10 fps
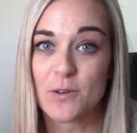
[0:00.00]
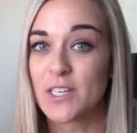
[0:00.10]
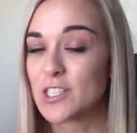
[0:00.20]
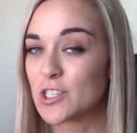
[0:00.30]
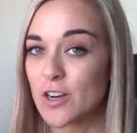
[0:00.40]
You
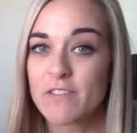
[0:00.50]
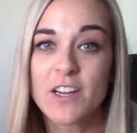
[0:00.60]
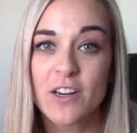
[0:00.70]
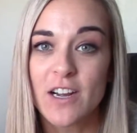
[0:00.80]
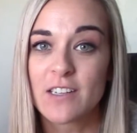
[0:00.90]
are serving
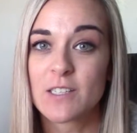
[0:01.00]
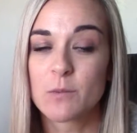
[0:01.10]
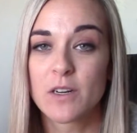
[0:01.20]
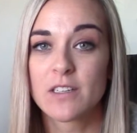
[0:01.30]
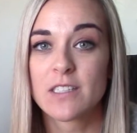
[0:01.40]
your
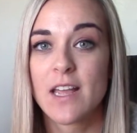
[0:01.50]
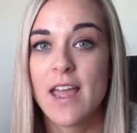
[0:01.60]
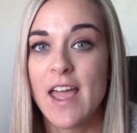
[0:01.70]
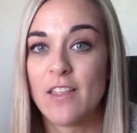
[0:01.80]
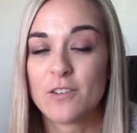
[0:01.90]
customers,
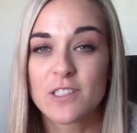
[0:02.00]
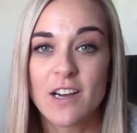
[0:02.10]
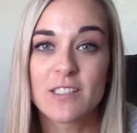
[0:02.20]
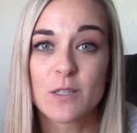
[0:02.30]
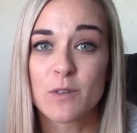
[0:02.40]
and those
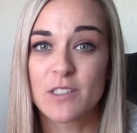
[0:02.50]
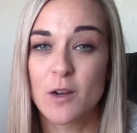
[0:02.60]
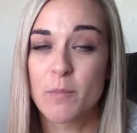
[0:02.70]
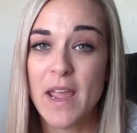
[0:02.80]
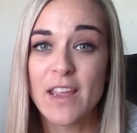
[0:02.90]
customers
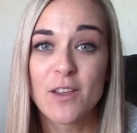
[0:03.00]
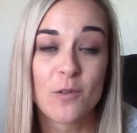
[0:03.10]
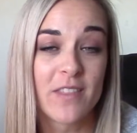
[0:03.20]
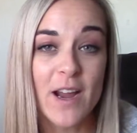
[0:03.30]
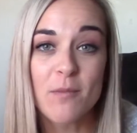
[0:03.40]
are paying you
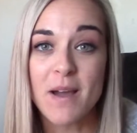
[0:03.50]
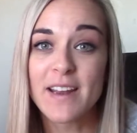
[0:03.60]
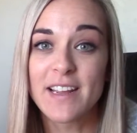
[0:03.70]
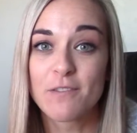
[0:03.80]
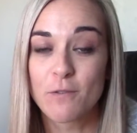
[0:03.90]
their
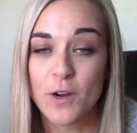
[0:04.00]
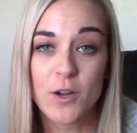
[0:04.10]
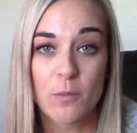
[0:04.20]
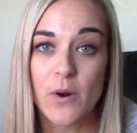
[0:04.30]
money for your